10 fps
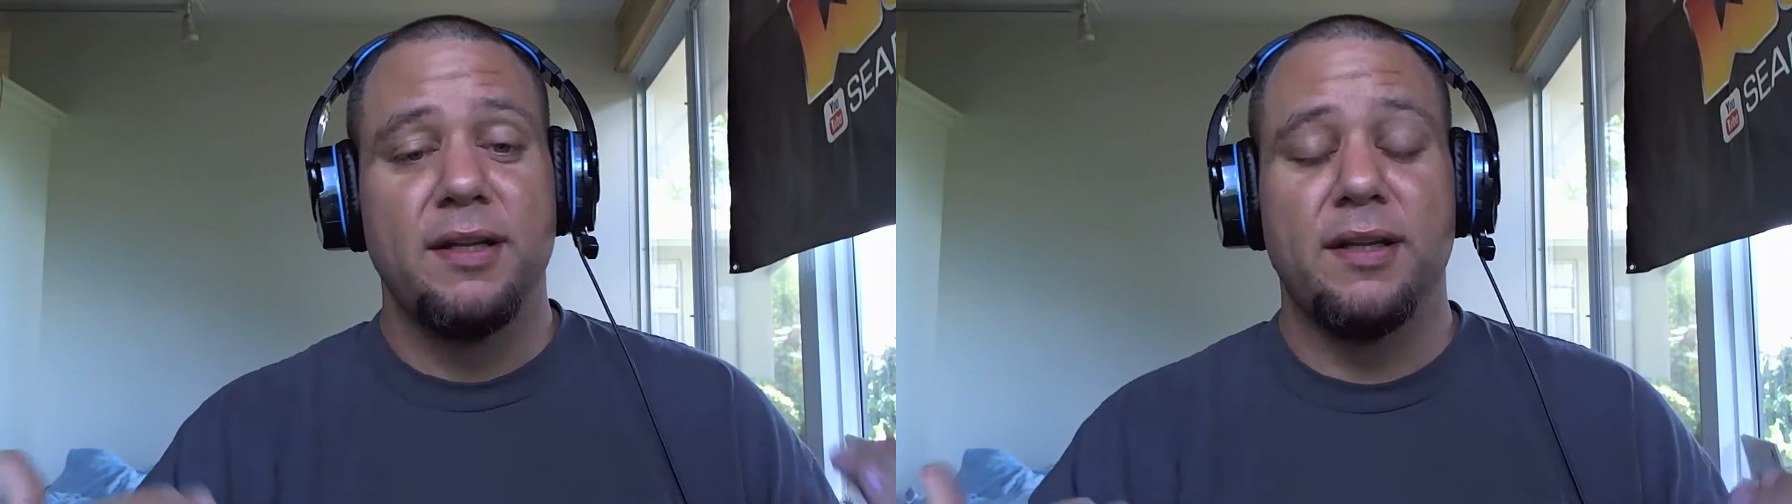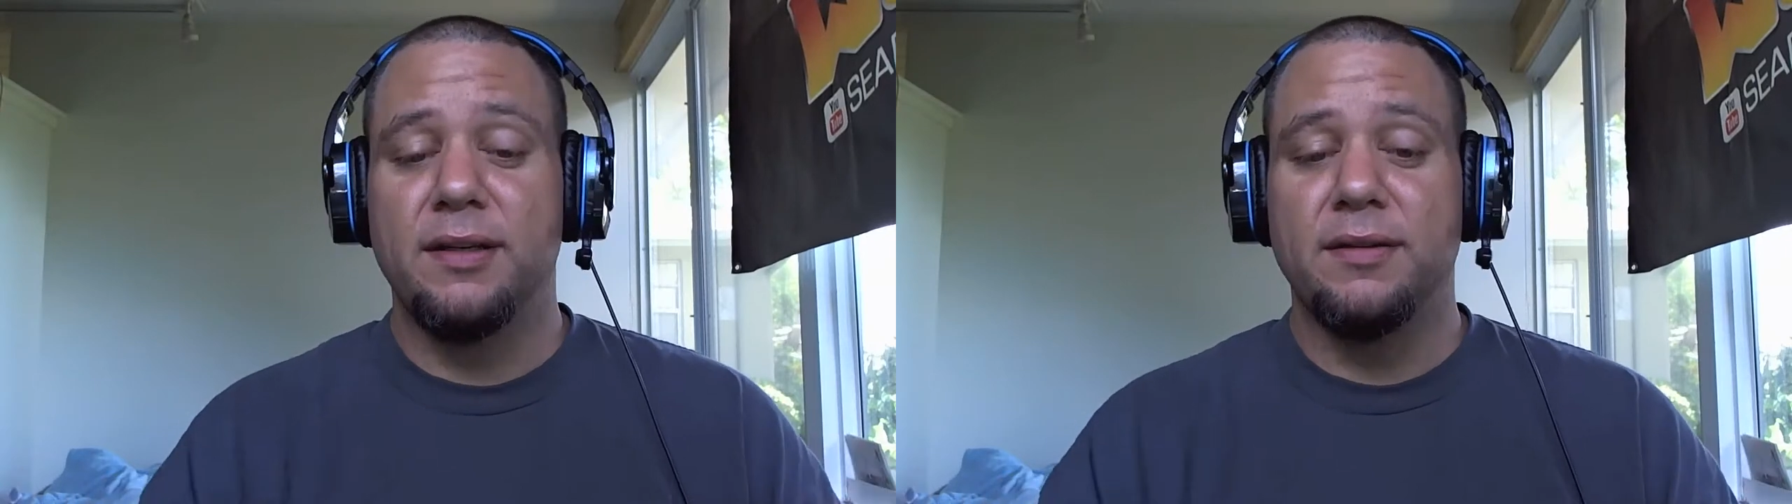
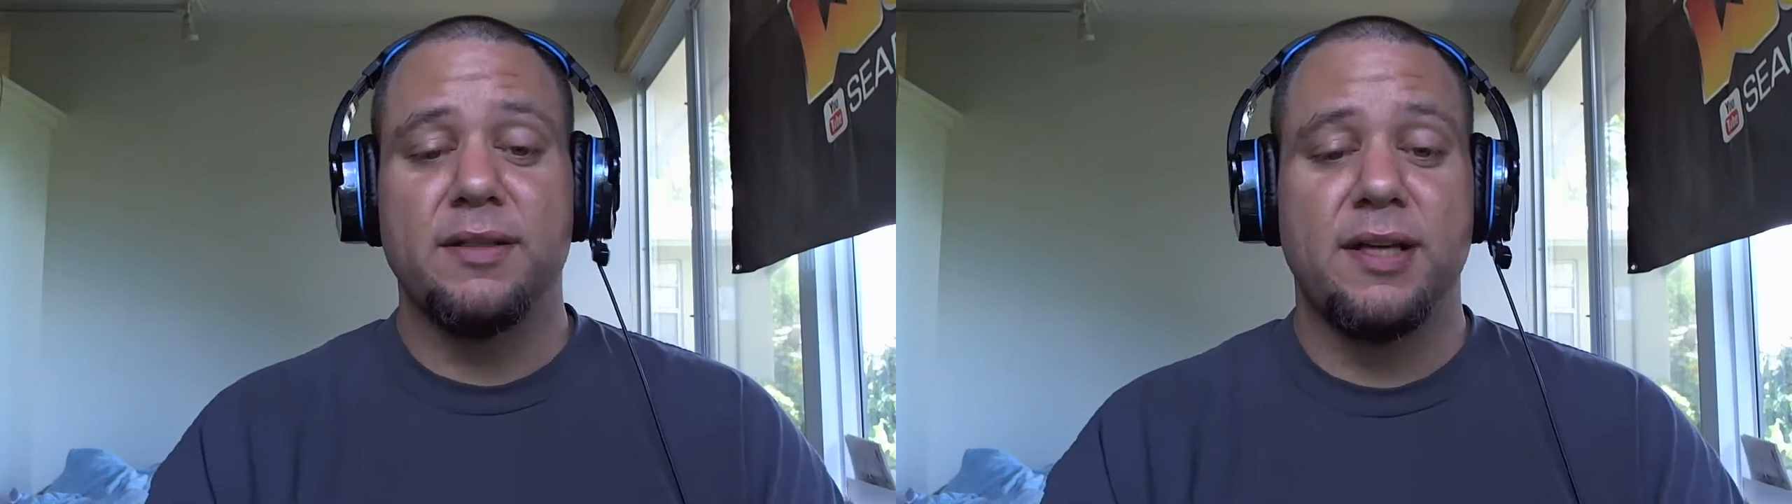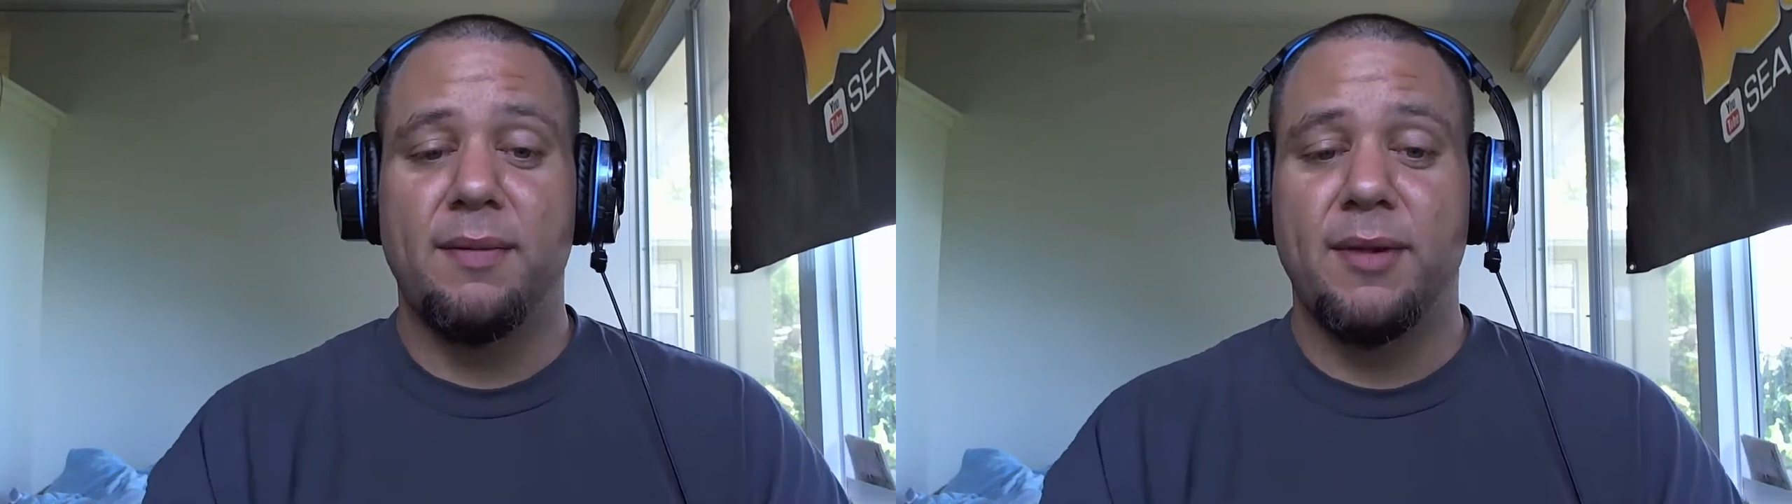then
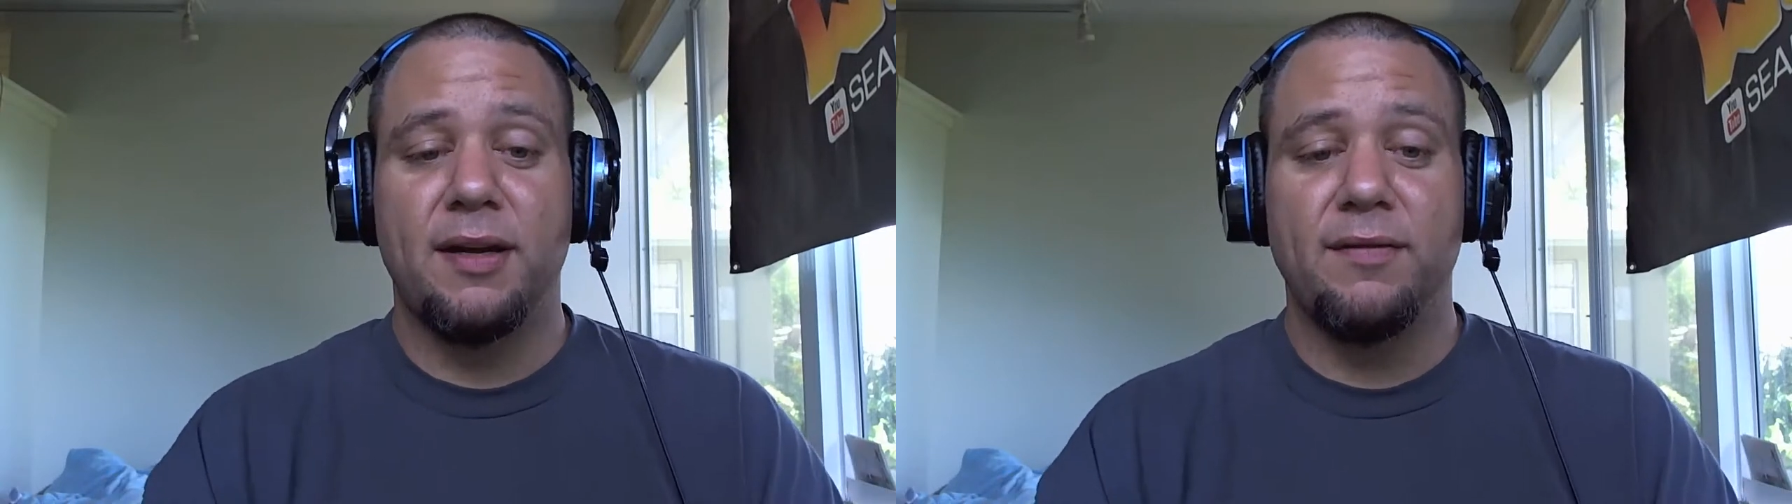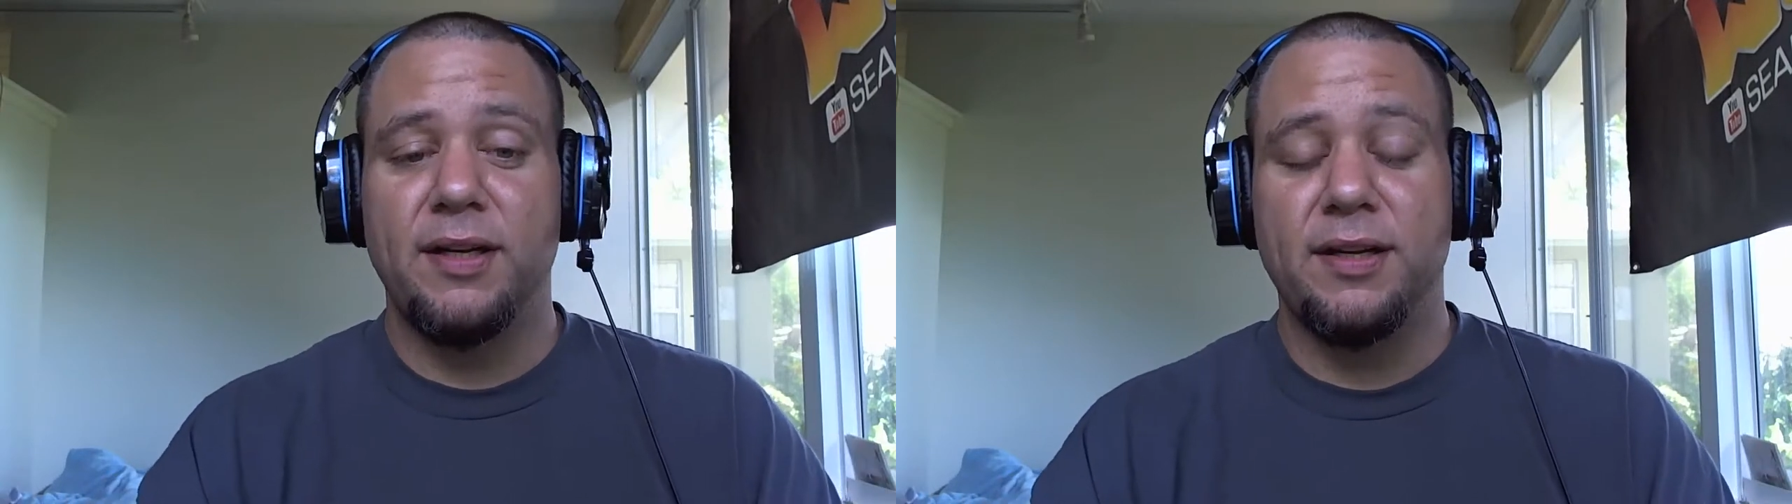stop
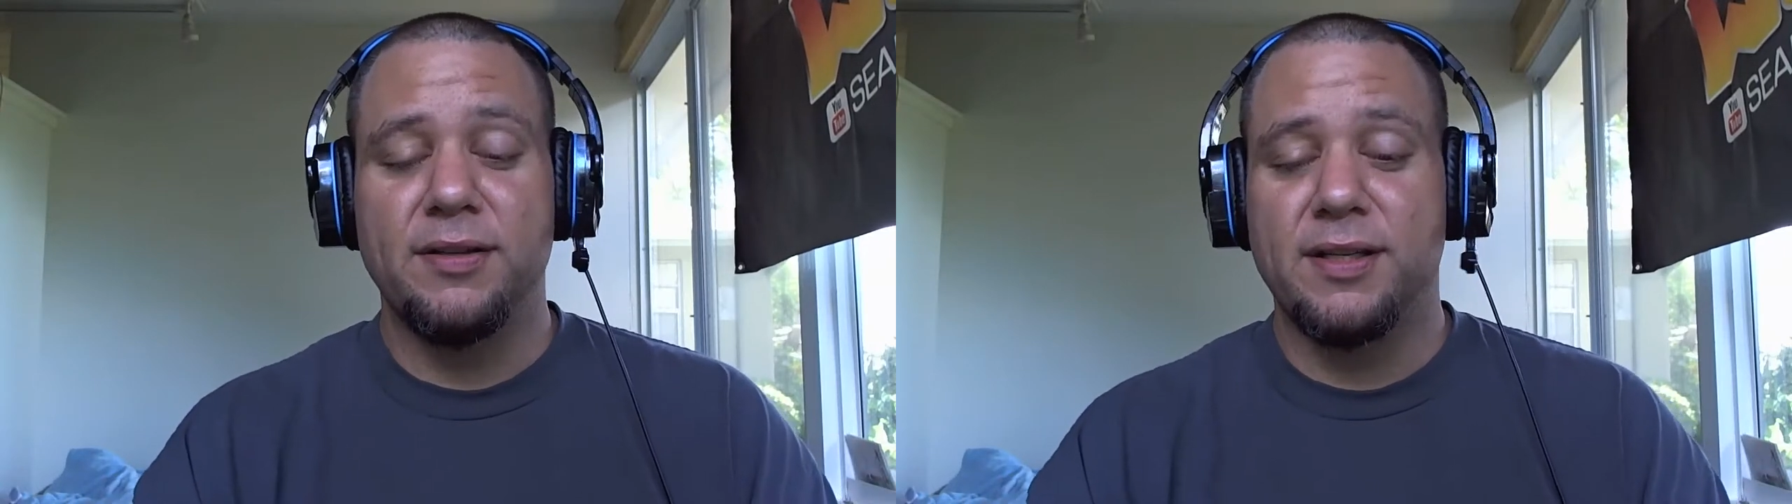making videos.